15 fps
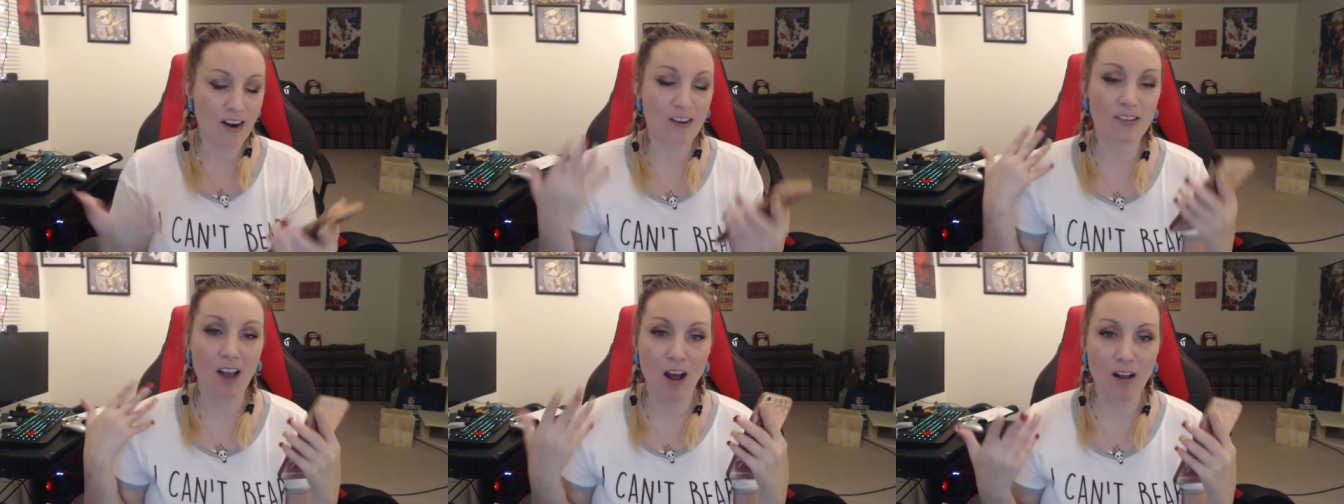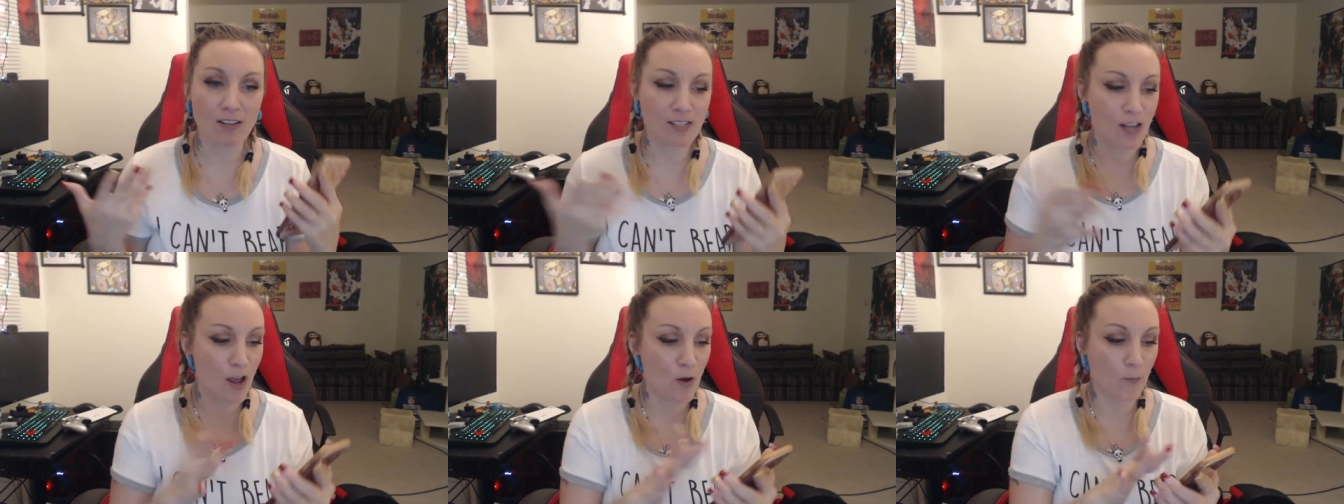there's
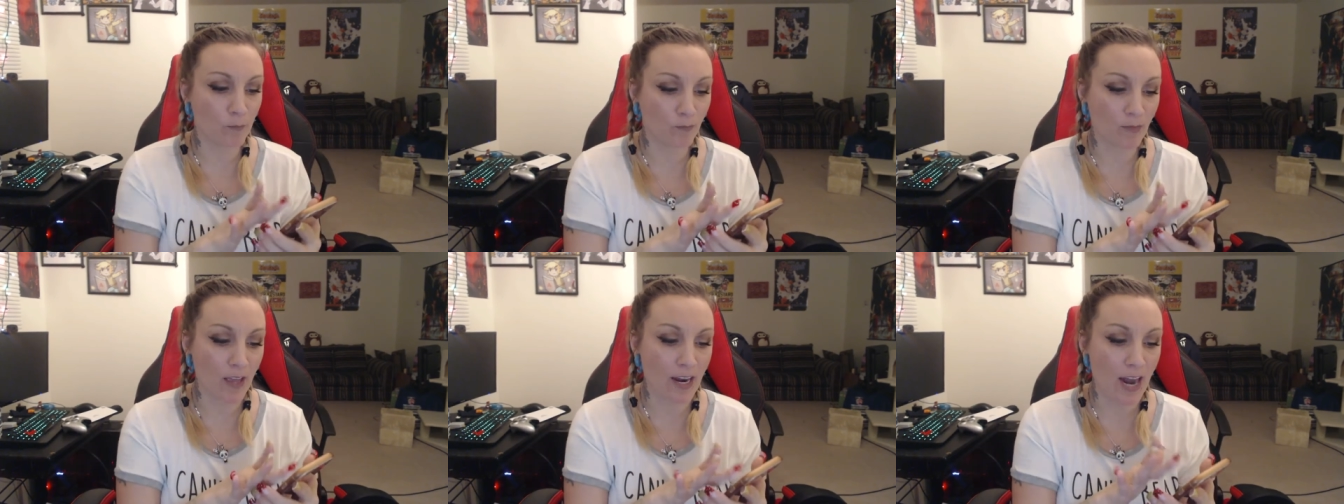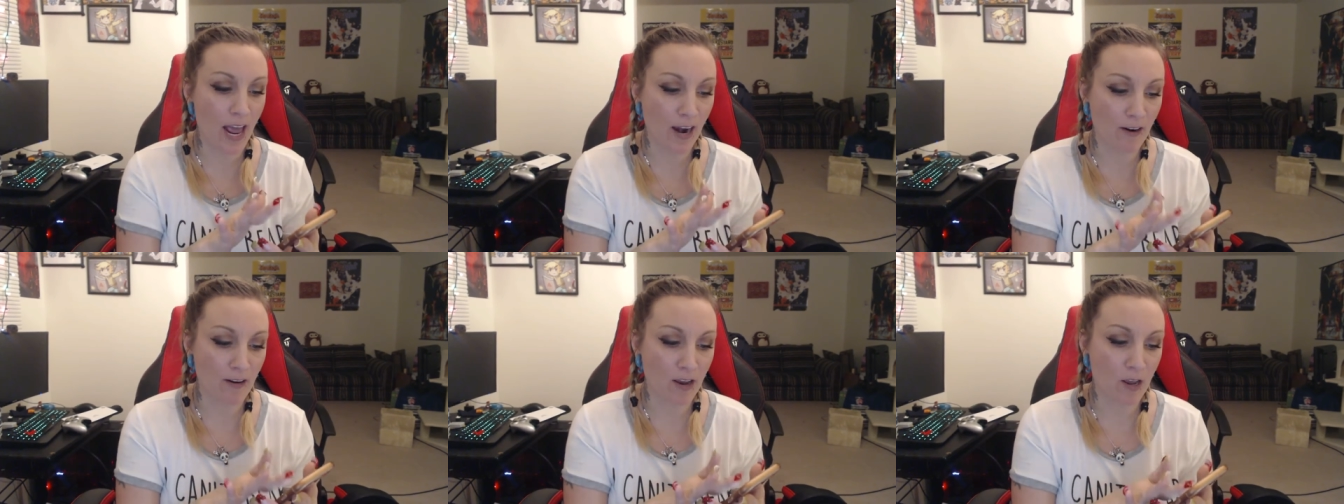also an
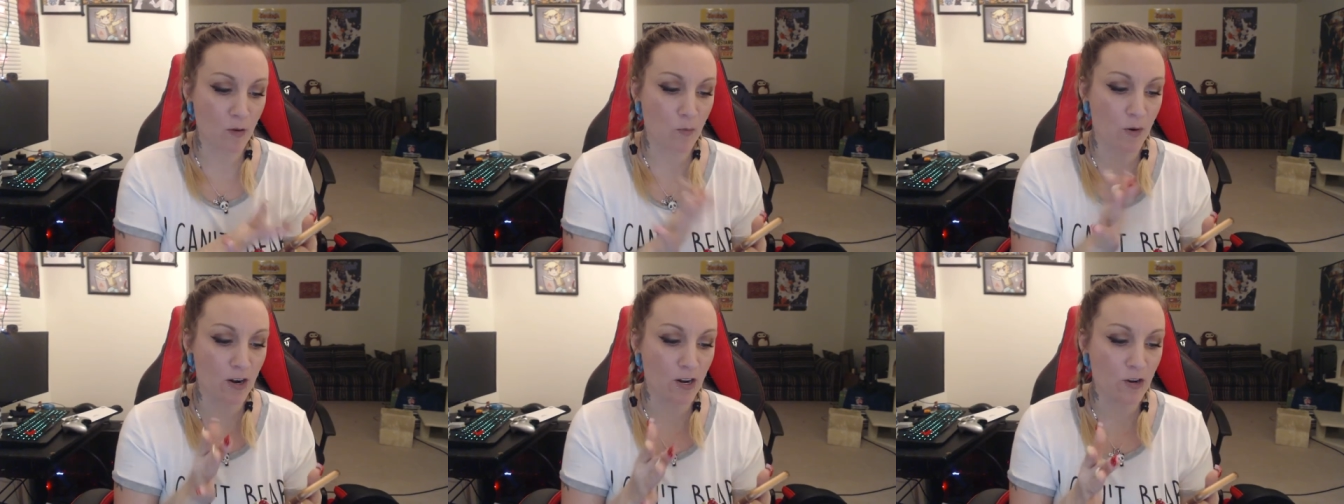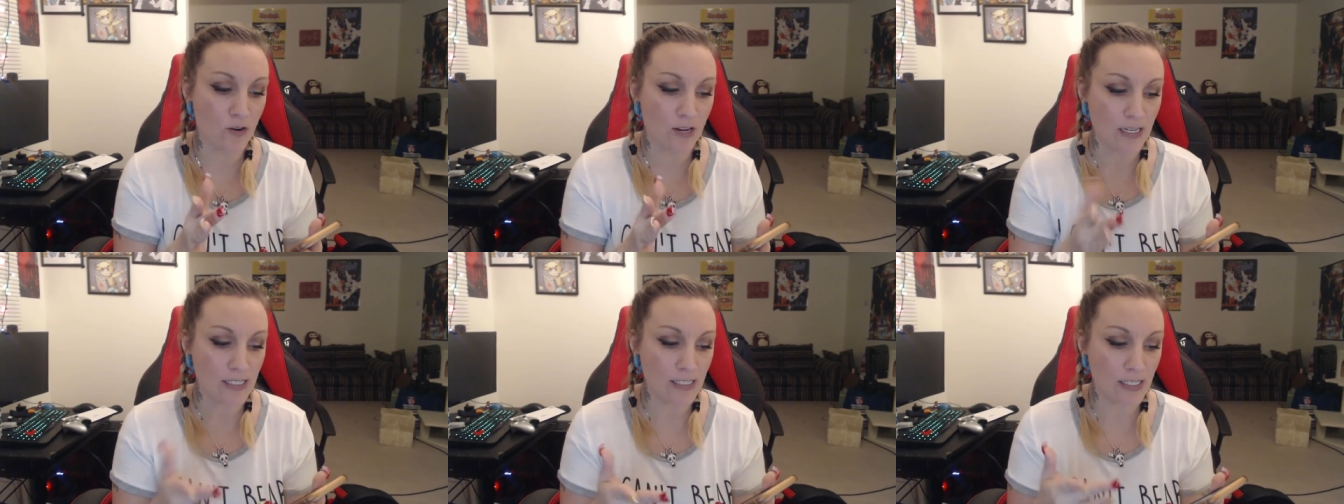area where you
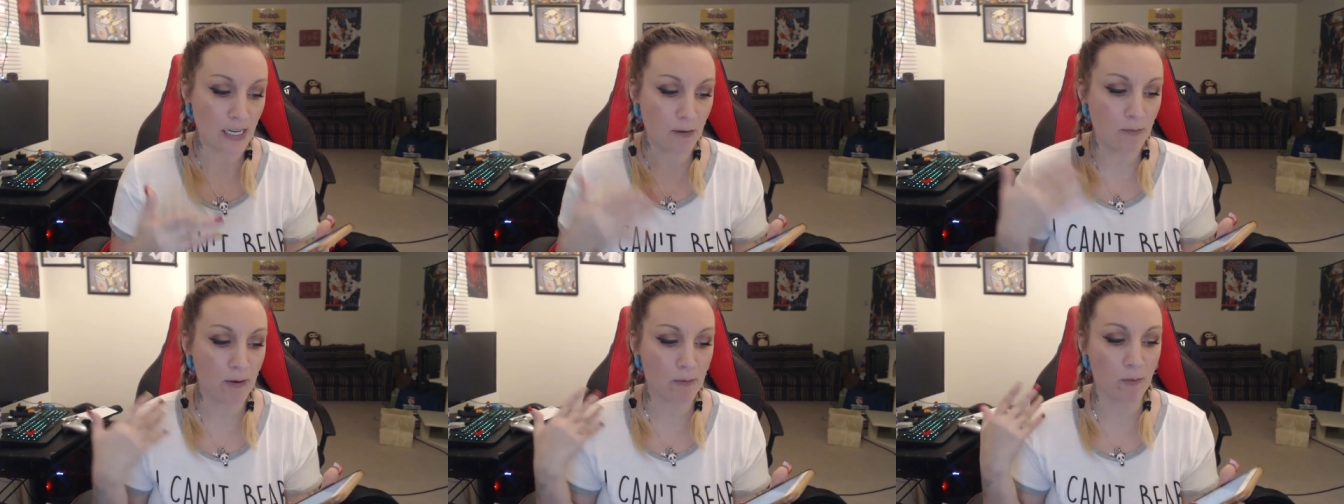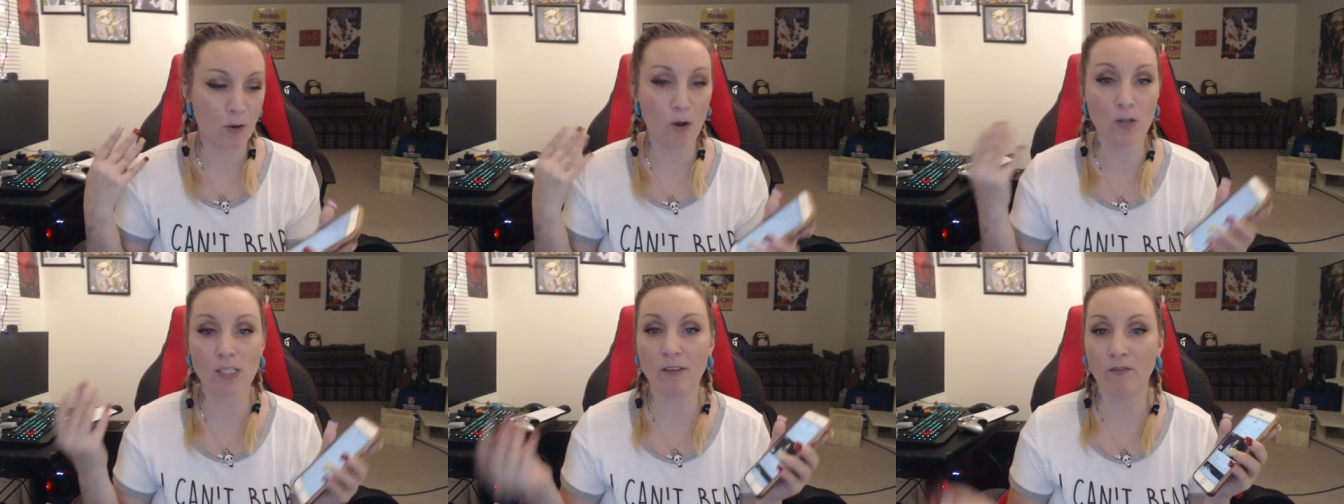can see
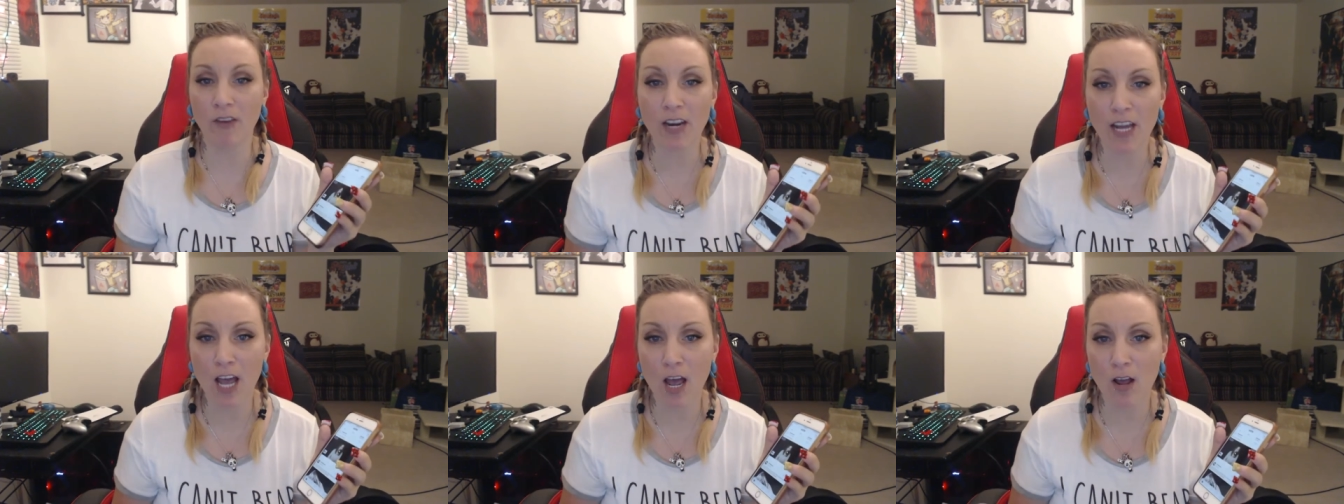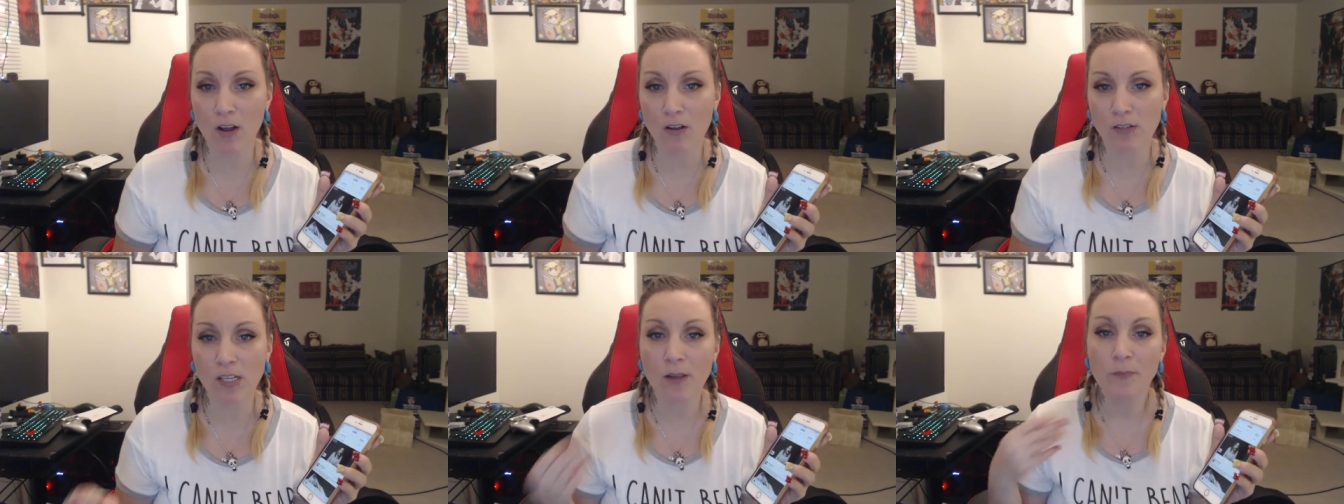people's
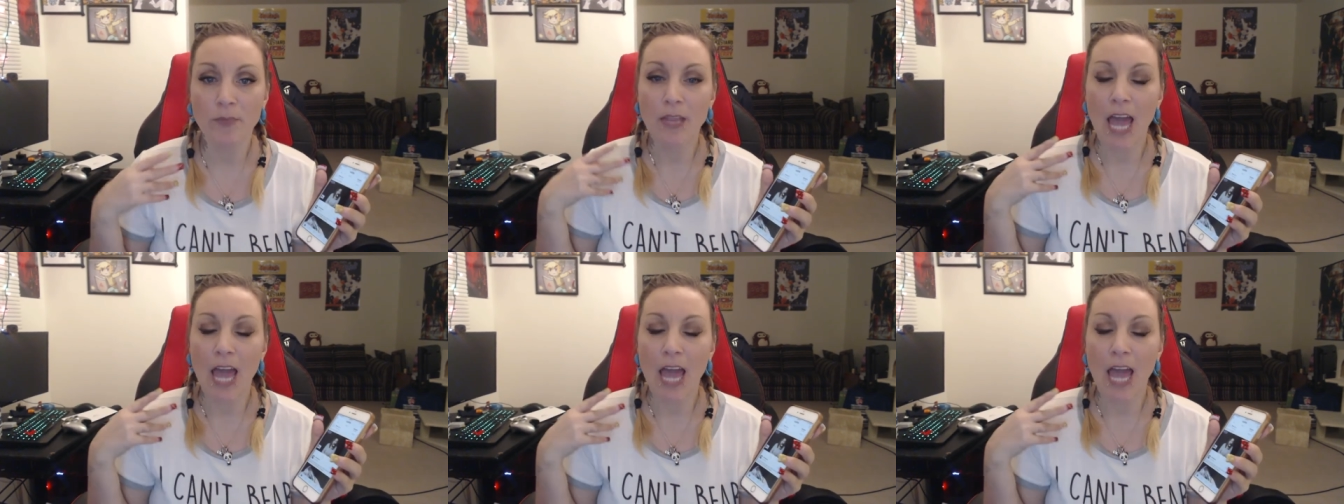videos